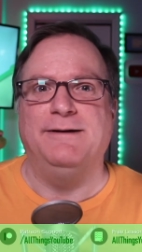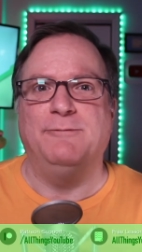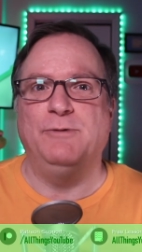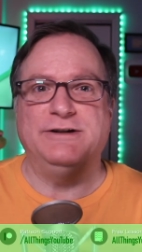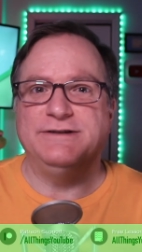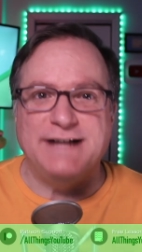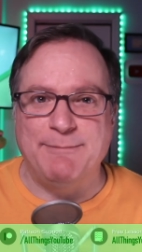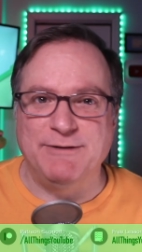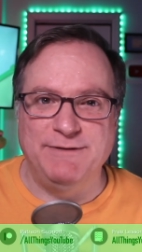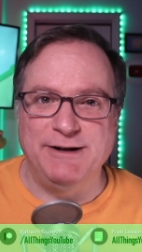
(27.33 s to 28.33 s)
we could
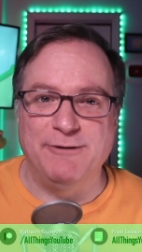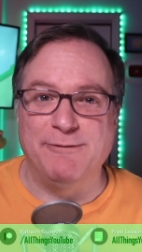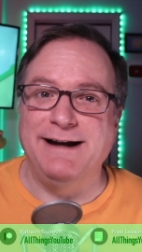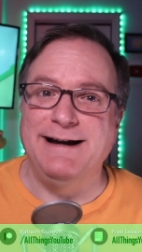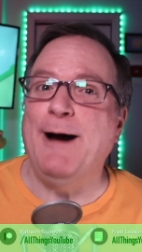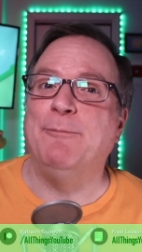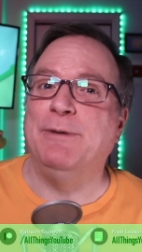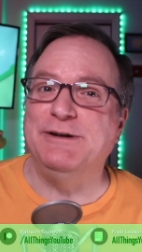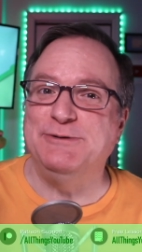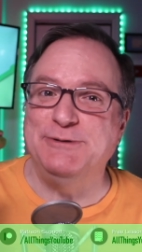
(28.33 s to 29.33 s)
stop the video right now,
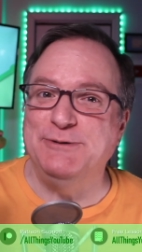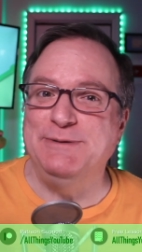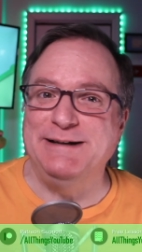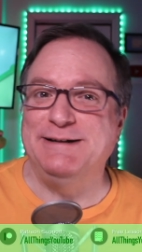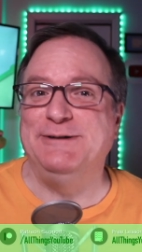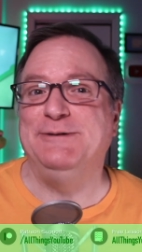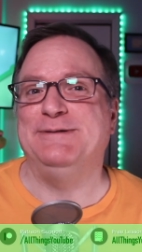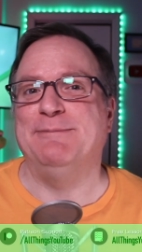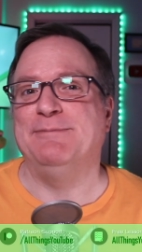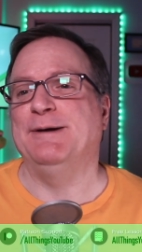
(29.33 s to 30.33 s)
but you do need to do
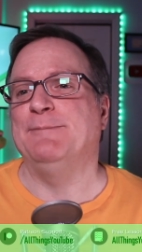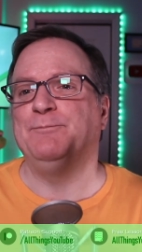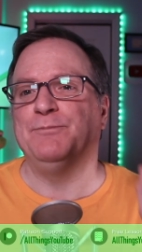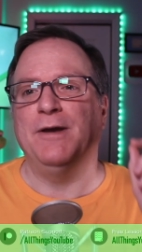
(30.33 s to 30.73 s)
something.